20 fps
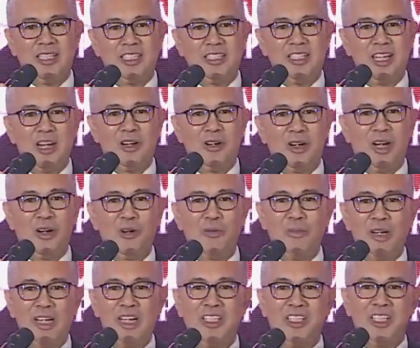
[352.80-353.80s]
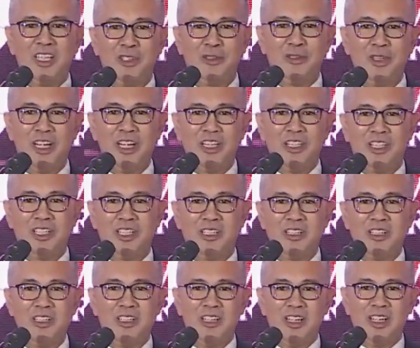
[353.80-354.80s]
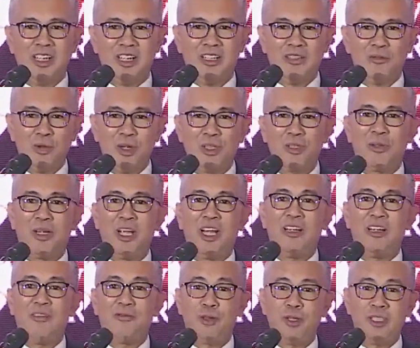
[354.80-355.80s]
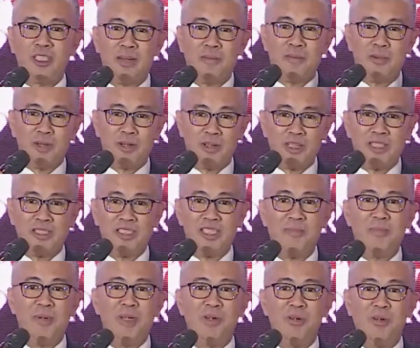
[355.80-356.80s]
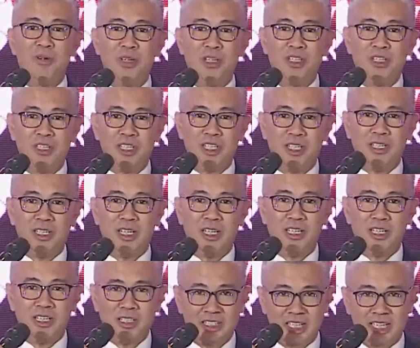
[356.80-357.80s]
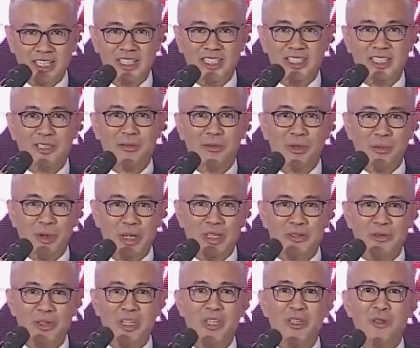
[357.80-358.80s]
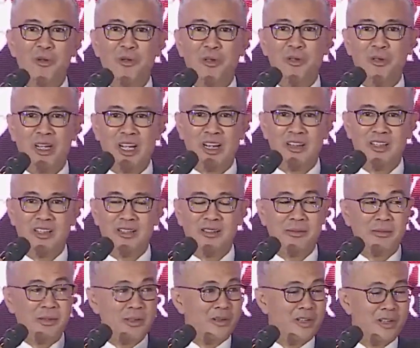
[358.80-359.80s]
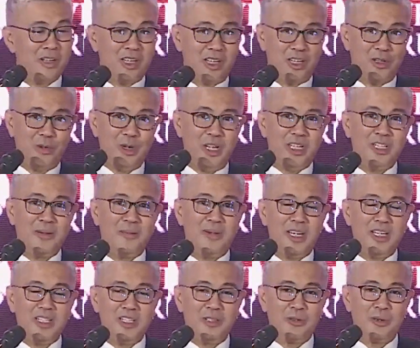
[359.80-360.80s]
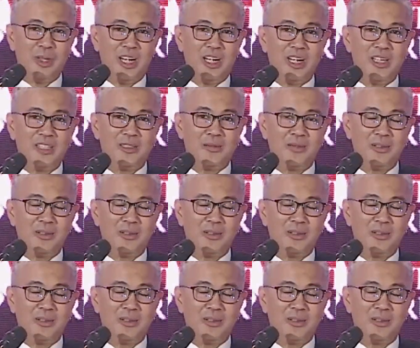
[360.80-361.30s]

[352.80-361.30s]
just now, how Malaysia, Indonesia work together, for example, on the CPO challenges. We went to EU together, Indonesia, Malaysia together